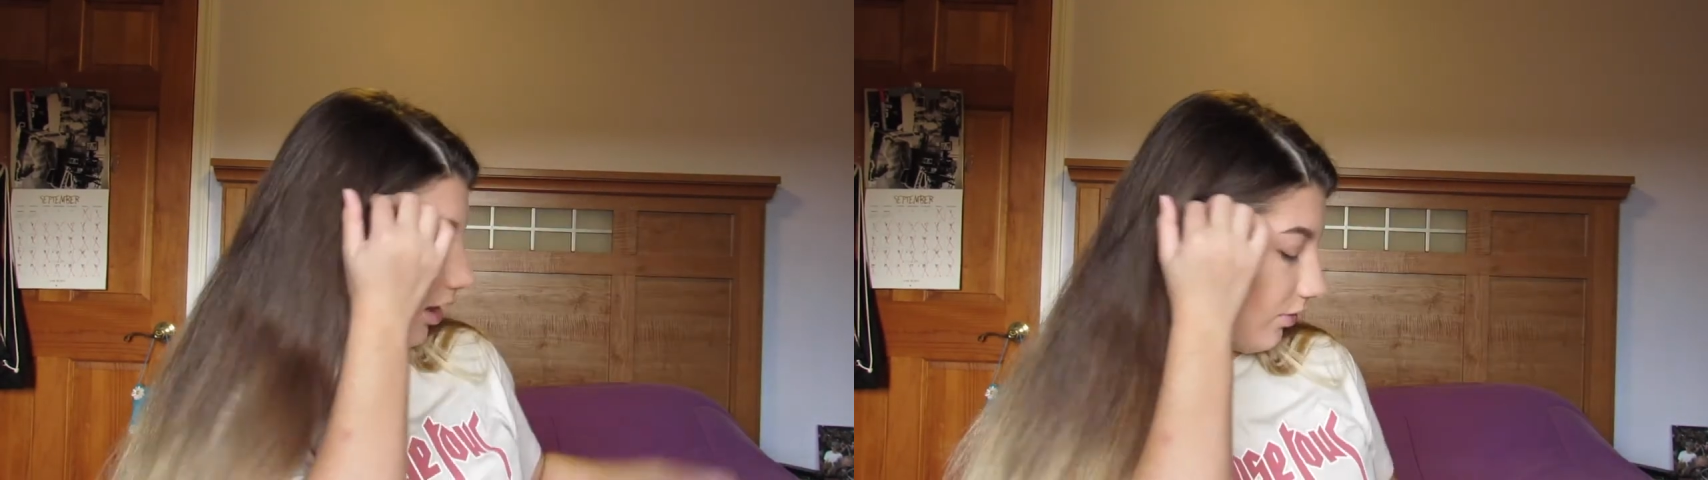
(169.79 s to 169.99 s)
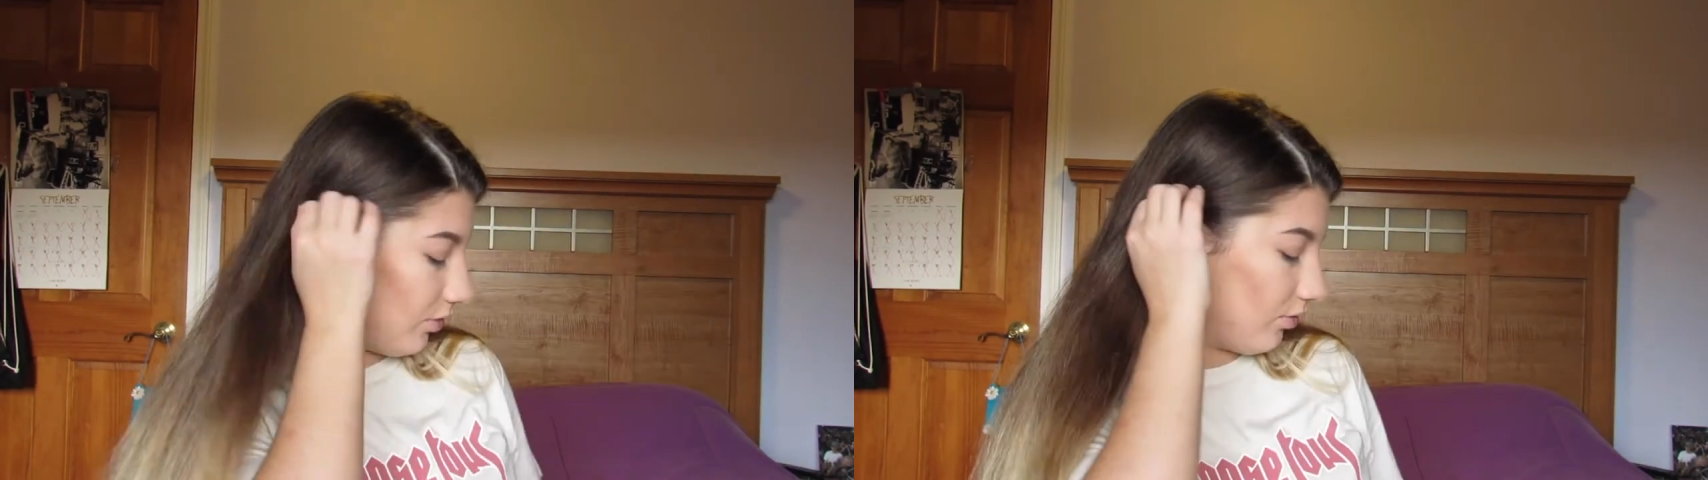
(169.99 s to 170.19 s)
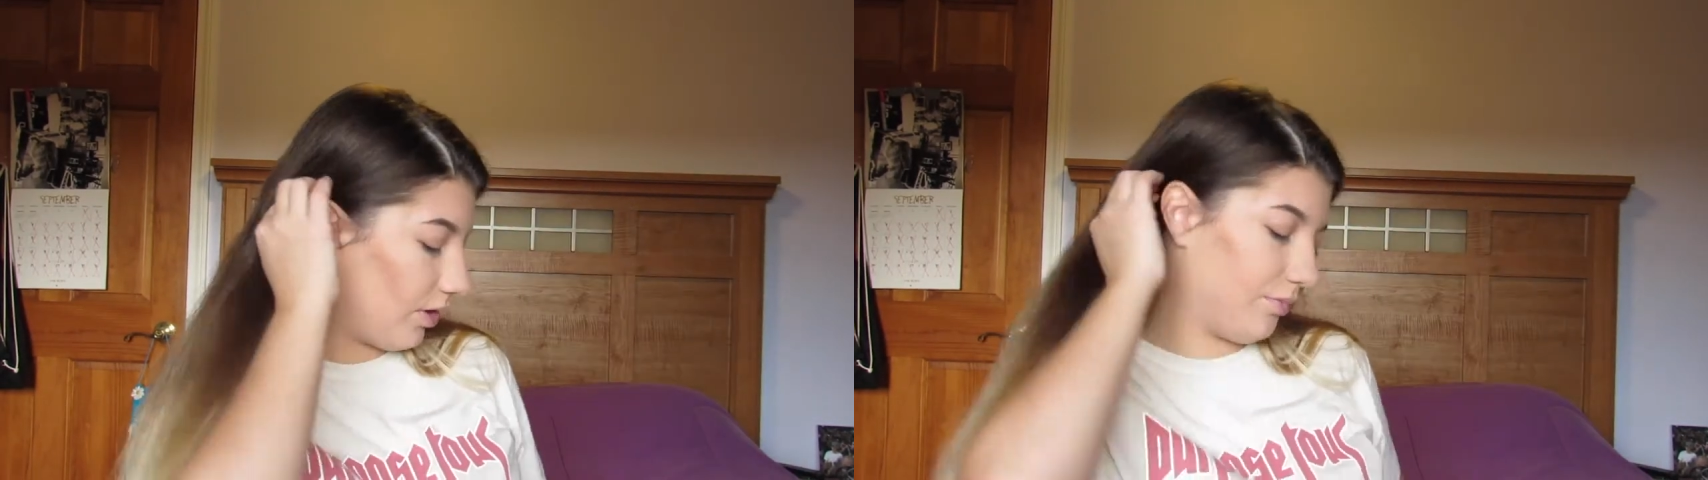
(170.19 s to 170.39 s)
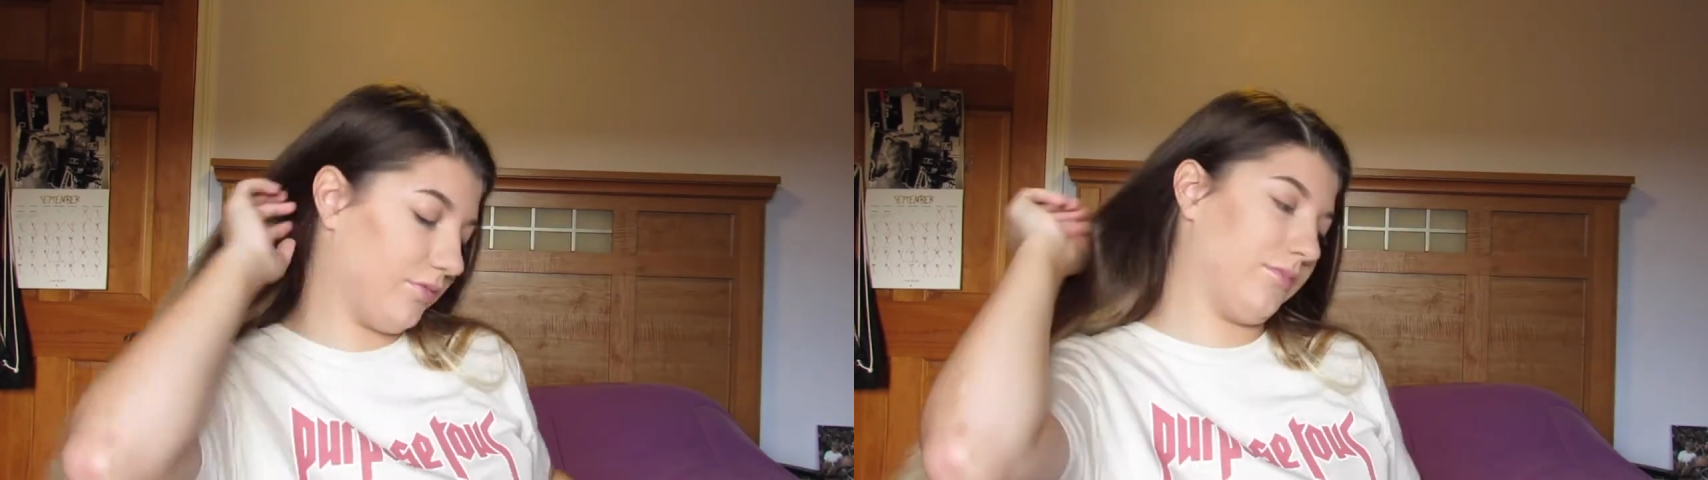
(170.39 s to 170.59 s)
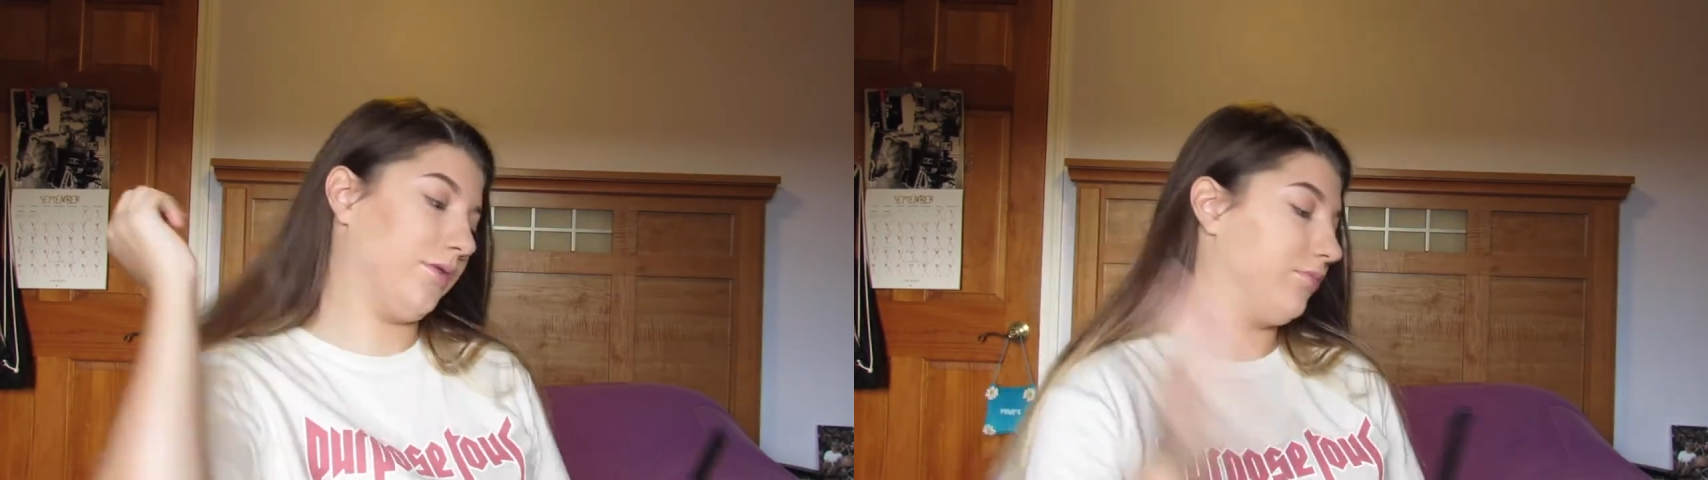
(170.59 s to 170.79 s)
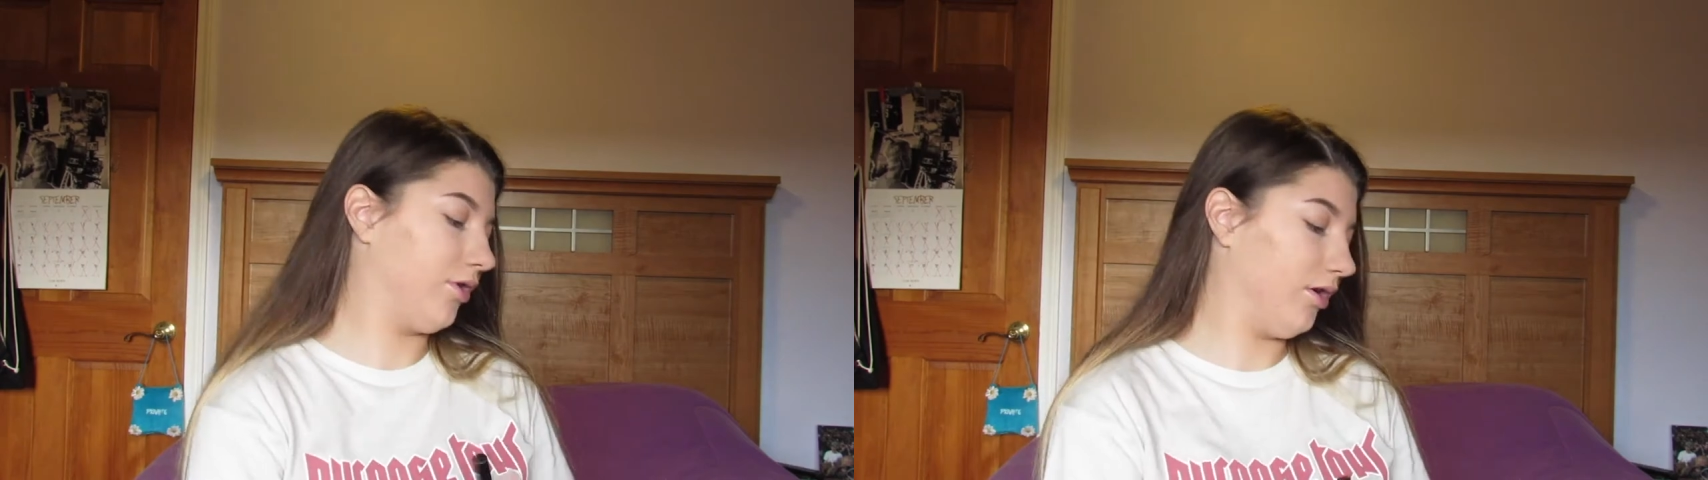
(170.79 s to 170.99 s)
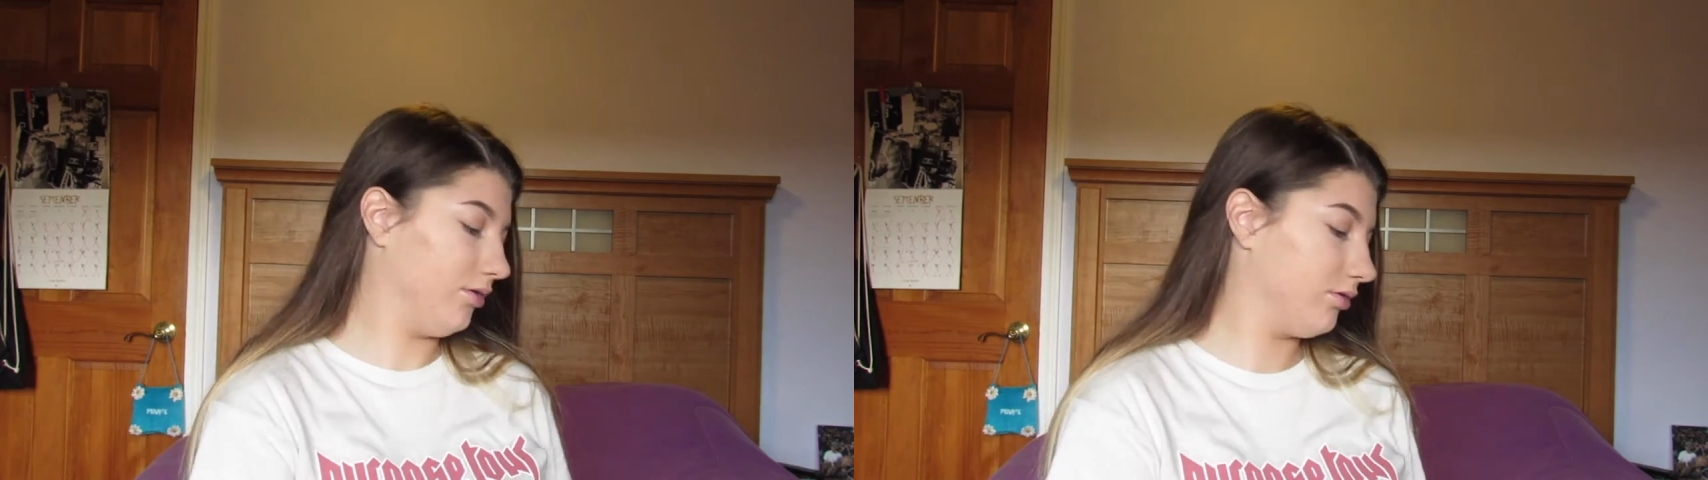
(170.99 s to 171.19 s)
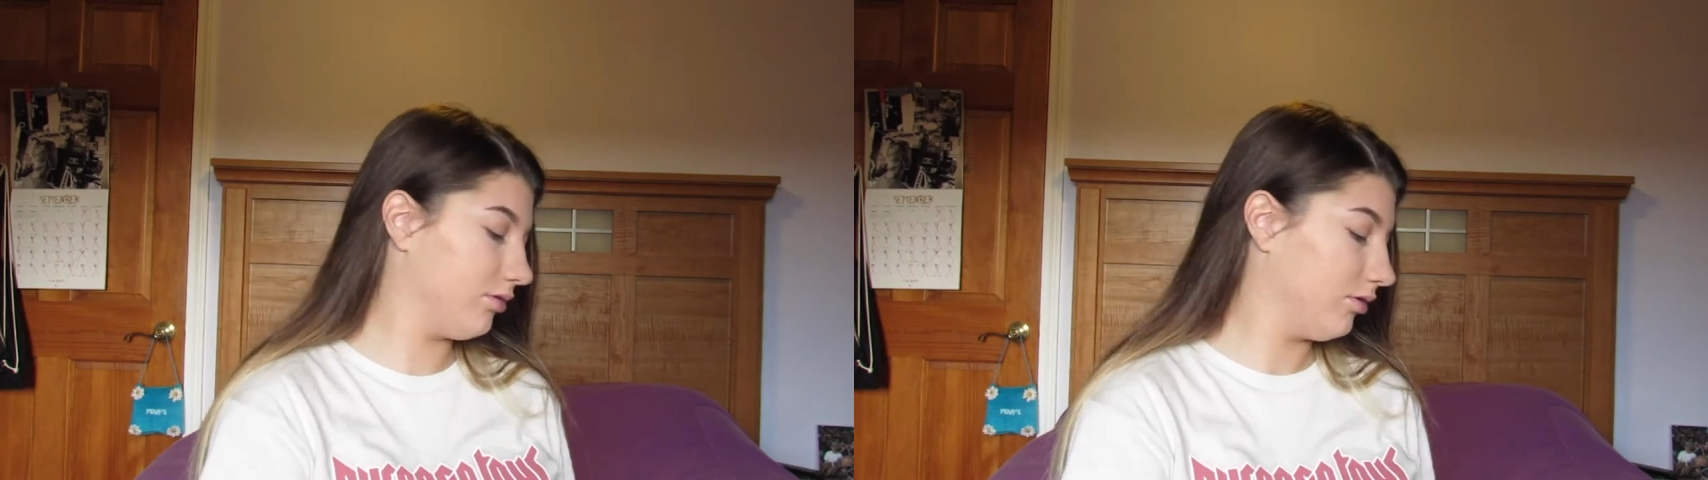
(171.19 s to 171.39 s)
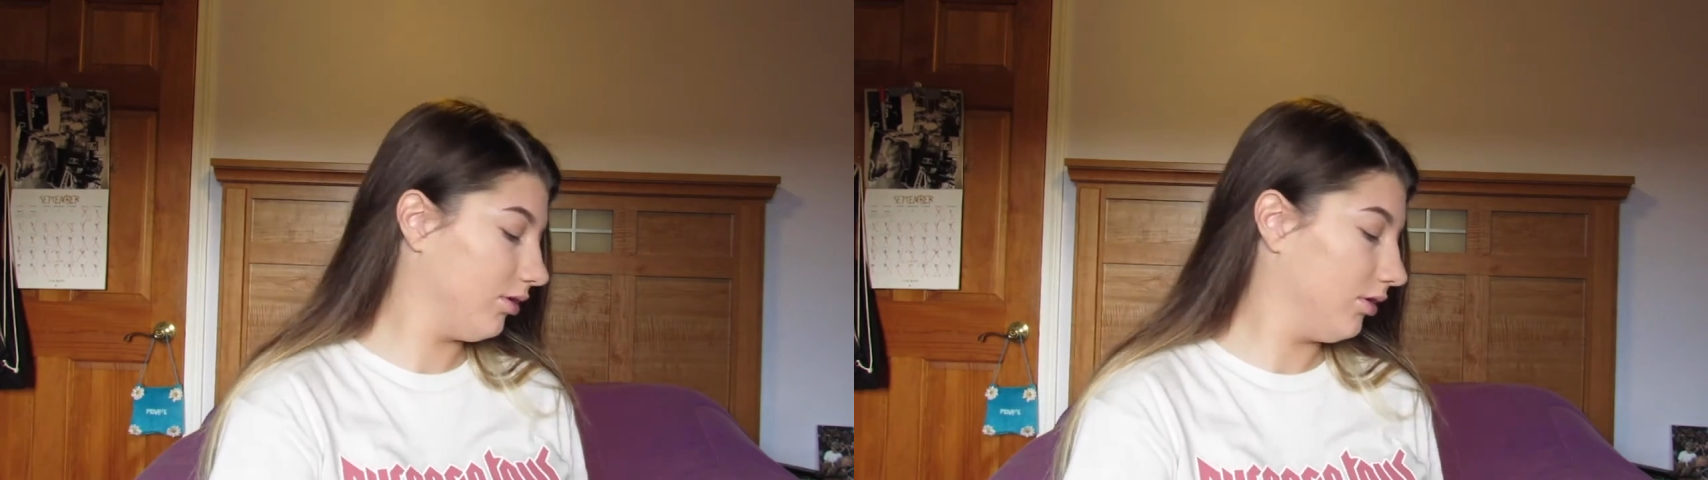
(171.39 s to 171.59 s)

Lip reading: I don't know where I put my brush.